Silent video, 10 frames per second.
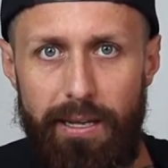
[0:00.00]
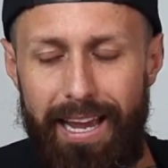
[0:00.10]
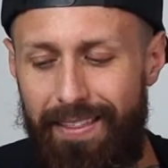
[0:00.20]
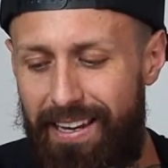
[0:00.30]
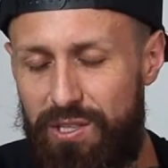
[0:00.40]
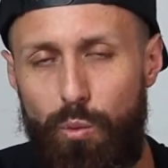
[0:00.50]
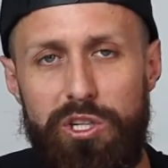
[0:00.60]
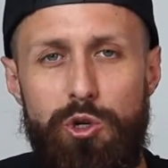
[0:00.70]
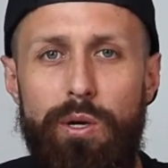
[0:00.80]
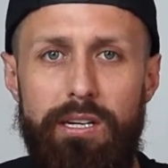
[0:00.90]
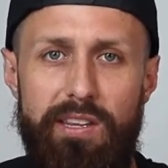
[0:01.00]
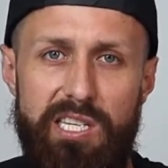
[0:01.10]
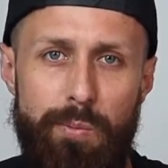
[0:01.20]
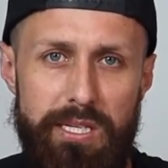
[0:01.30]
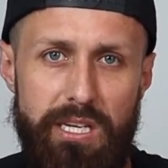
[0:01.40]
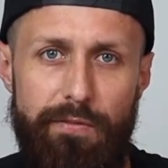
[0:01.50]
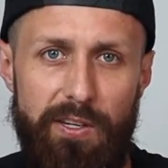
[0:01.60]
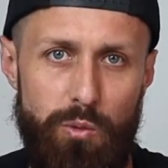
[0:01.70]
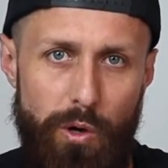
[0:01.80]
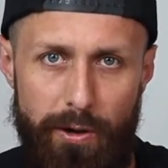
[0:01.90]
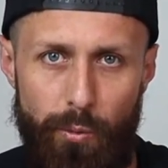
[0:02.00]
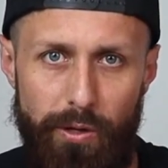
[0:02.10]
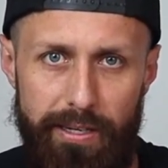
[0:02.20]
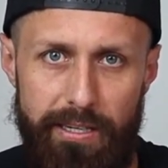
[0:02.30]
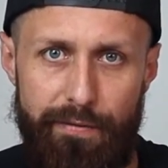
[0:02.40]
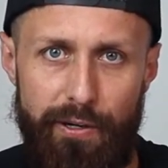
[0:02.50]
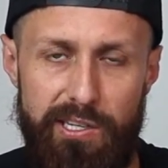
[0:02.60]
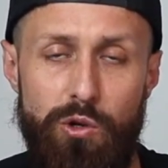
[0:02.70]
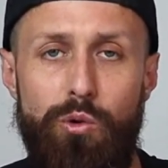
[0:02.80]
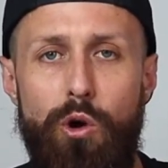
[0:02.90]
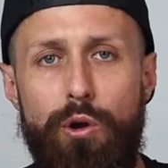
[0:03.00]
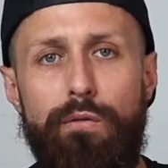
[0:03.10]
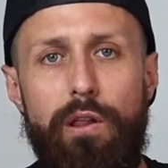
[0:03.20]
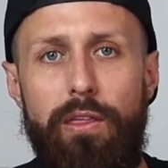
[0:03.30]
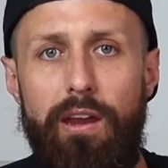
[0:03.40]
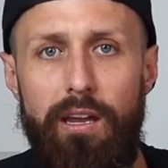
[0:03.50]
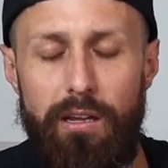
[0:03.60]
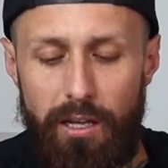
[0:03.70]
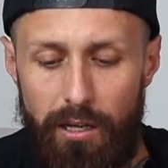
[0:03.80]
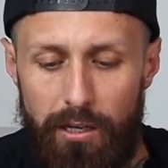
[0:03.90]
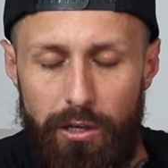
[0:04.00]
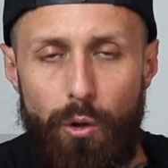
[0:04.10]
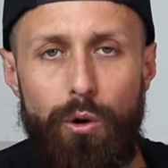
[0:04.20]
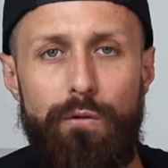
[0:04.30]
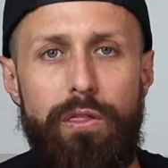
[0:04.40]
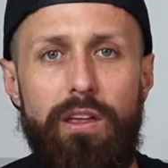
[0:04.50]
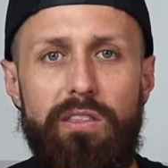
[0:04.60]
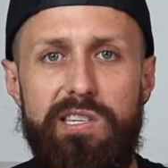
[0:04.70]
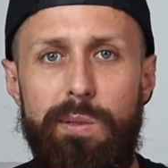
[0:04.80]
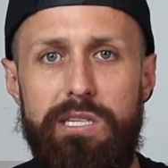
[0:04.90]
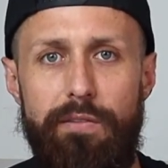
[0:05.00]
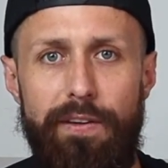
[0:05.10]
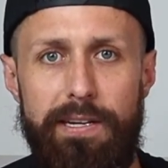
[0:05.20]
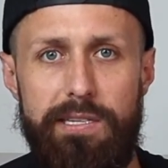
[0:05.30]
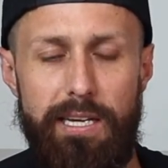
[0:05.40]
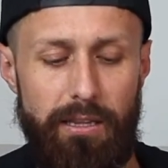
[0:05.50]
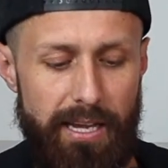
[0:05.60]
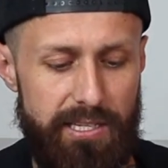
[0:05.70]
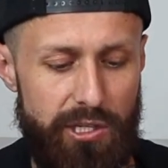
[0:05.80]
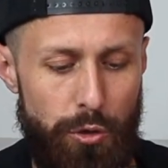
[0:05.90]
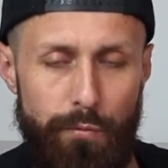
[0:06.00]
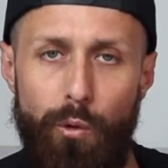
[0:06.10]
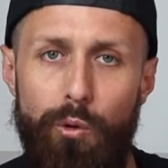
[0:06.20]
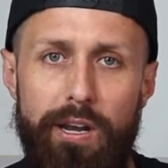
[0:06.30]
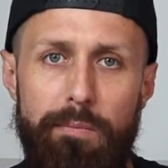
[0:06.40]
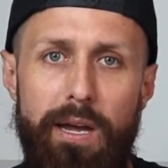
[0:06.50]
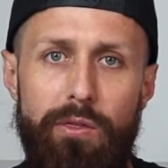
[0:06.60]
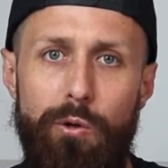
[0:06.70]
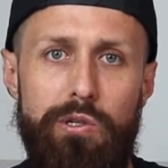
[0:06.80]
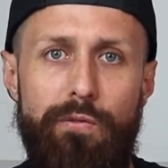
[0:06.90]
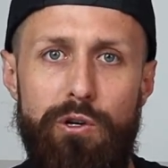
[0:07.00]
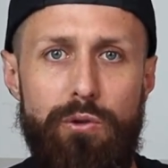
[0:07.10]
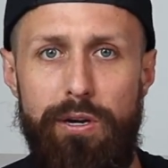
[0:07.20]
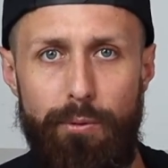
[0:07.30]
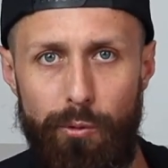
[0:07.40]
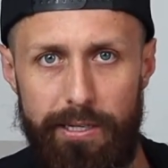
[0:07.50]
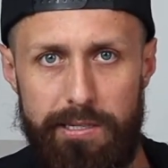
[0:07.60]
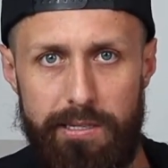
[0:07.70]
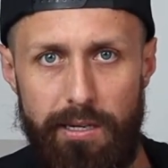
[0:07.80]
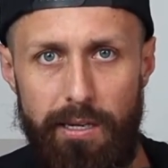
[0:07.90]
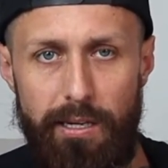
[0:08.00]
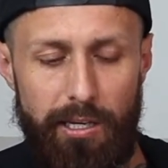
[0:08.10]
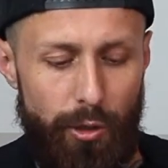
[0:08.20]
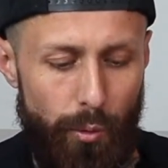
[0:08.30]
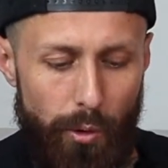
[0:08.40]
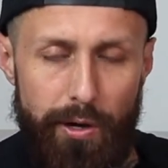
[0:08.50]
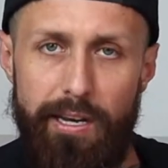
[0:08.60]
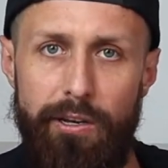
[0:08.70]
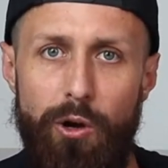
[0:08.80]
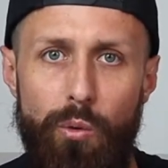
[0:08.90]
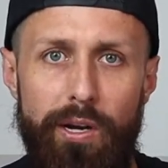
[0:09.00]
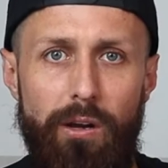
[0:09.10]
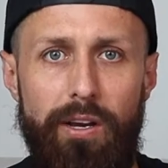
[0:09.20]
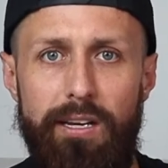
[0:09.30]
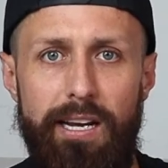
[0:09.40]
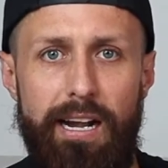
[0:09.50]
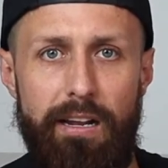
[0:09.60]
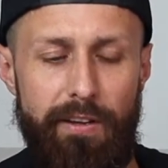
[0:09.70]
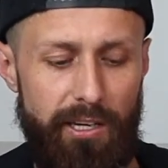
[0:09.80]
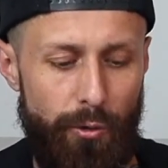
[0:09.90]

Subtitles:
And then it's once you get into the specifics where they're really different. So don't overthink it. Don't overthink the specifics unless you've already met those first 3 points. You already know what you're looking to get out of it.